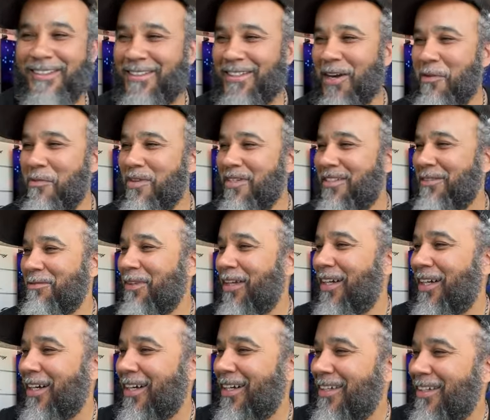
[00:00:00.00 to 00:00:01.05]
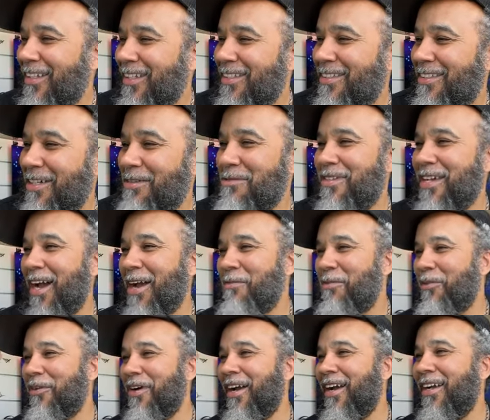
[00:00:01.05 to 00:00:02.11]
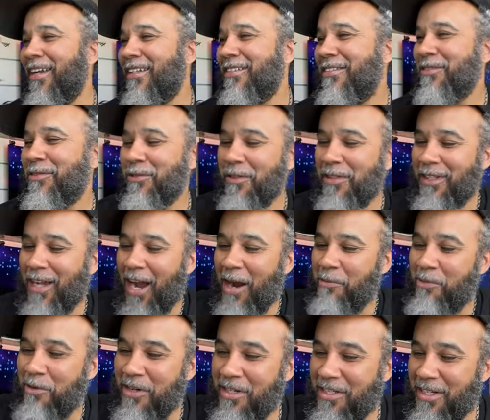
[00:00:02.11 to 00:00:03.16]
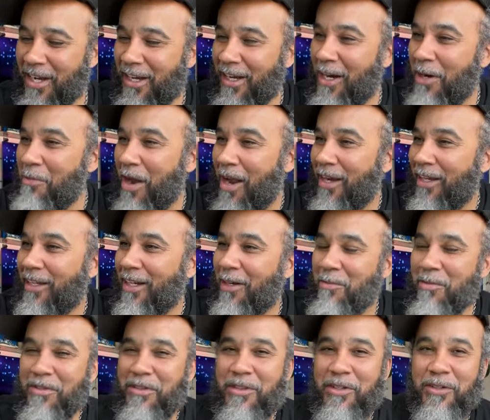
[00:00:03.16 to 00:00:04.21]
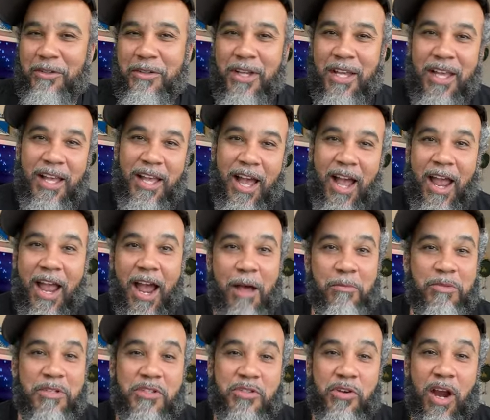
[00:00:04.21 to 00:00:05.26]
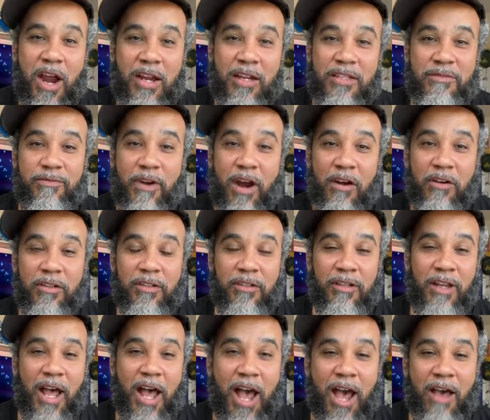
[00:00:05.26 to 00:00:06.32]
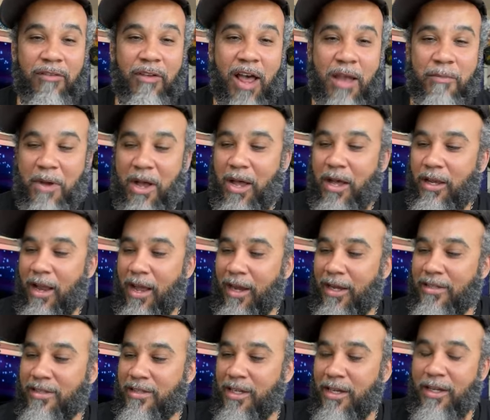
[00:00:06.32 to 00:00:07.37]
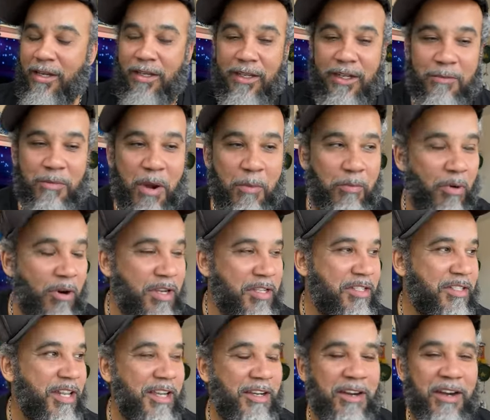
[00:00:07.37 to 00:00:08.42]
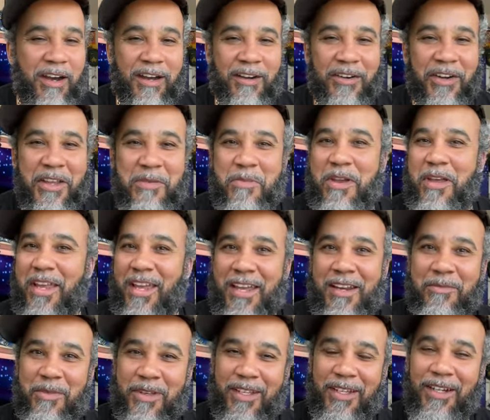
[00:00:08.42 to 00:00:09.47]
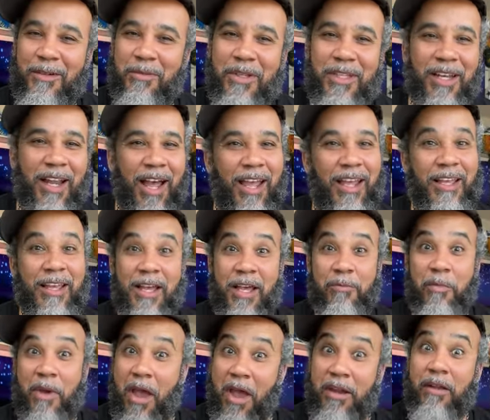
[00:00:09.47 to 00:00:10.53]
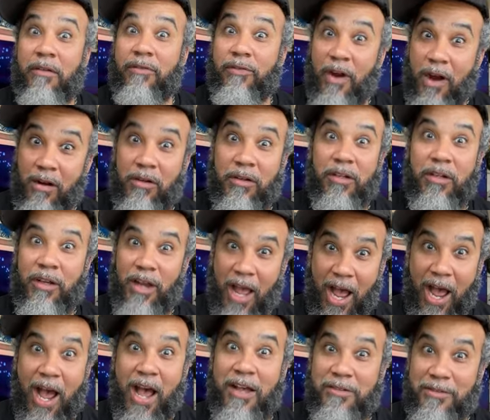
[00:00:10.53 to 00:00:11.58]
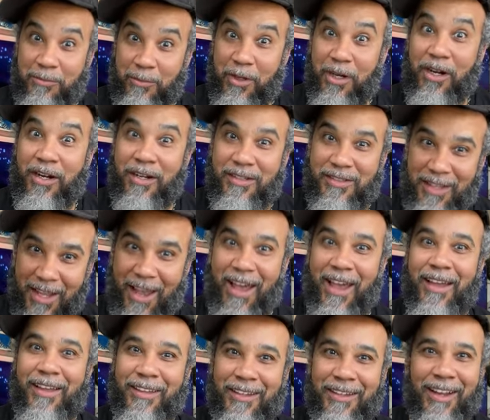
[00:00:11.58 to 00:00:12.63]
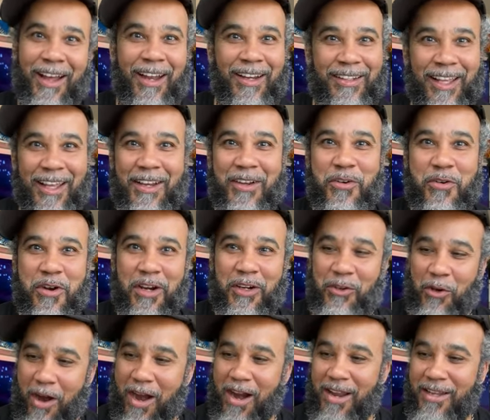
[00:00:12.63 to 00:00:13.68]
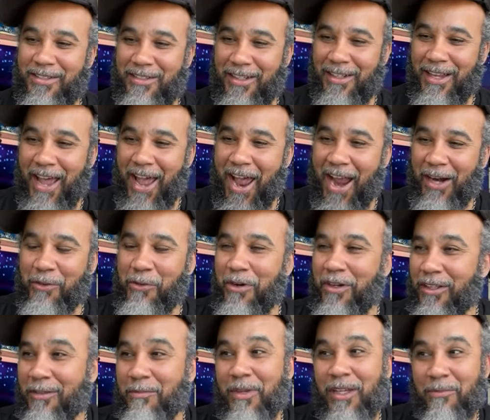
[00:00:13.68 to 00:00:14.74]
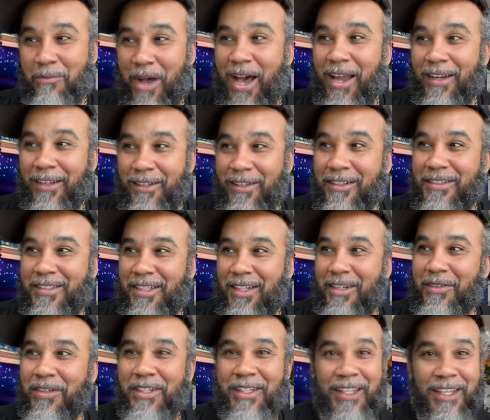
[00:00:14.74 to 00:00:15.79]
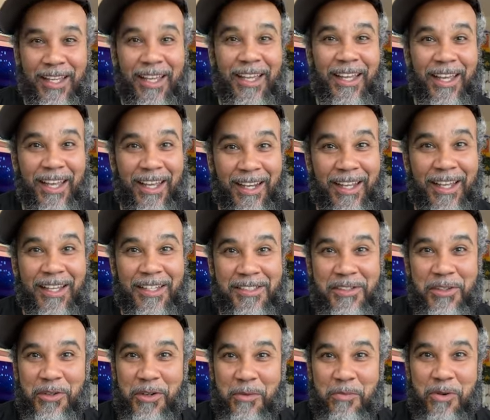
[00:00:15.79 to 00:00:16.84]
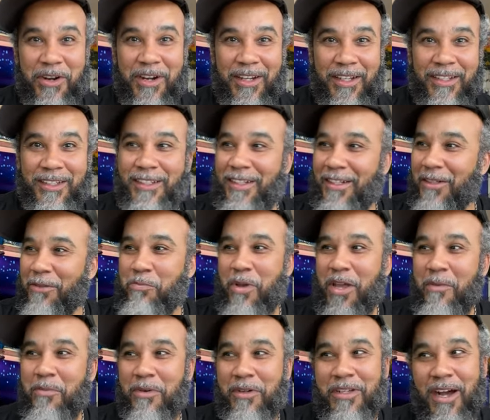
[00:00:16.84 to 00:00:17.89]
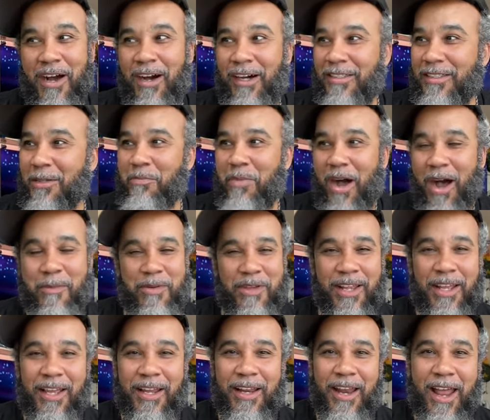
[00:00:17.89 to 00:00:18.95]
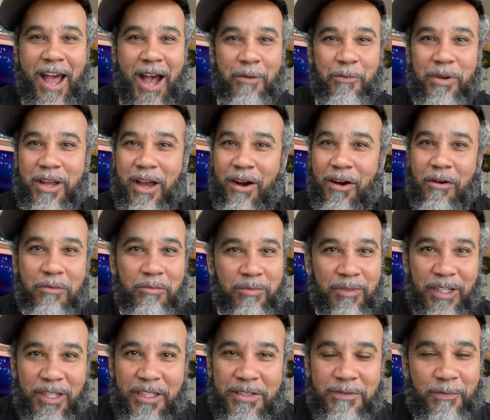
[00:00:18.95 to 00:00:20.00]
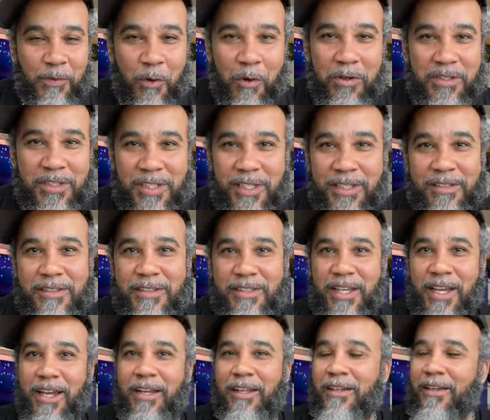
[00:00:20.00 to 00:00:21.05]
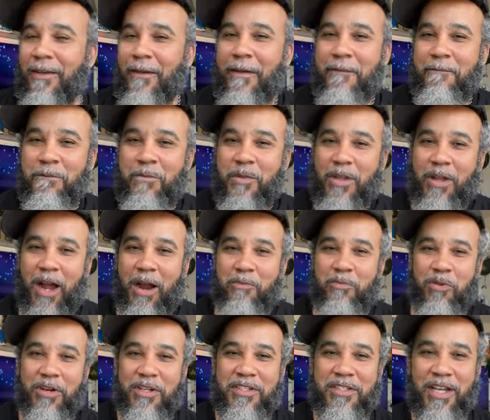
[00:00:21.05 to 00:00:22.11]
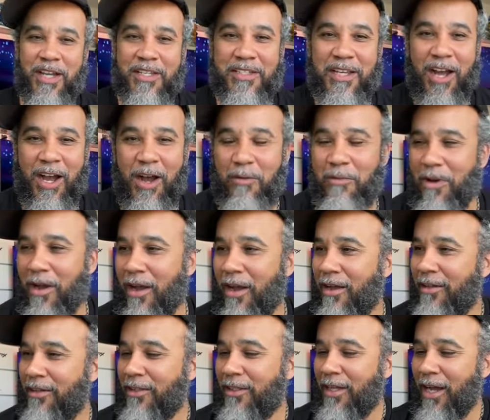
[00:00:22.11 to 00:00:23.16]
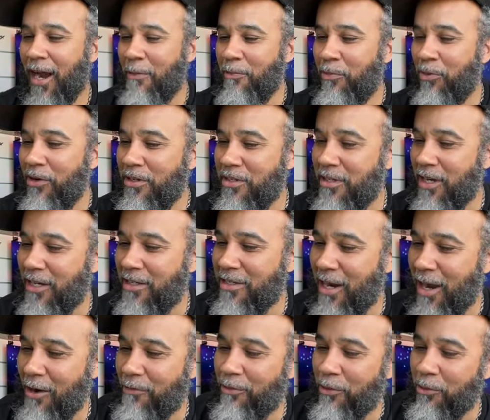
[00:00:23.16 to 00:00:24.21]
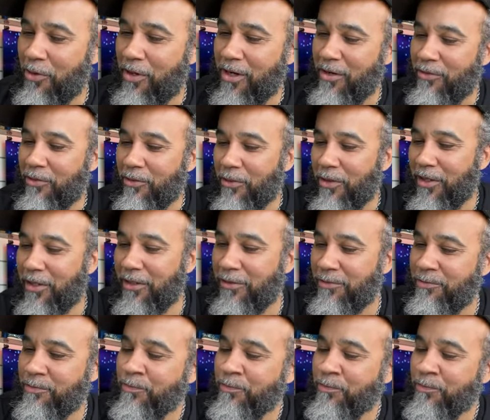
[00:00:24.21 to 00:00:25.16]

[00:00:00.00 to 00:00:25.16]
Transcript: show me some love some type of way. I appreciate everybody coming through. Hey, I'm just trying this vertical live. Like my, like I said, uh, my boy Sneaker Hunter, he been hitting me up. He like, man, the vertical lives, where is that? He like, they going crazy in the algorithm, and by the looks of it, it is doing pretty good. People constantly popping in and out. We holding at least 14 steady. I appreciate y'all, man. I appreciate y'all for real, for real.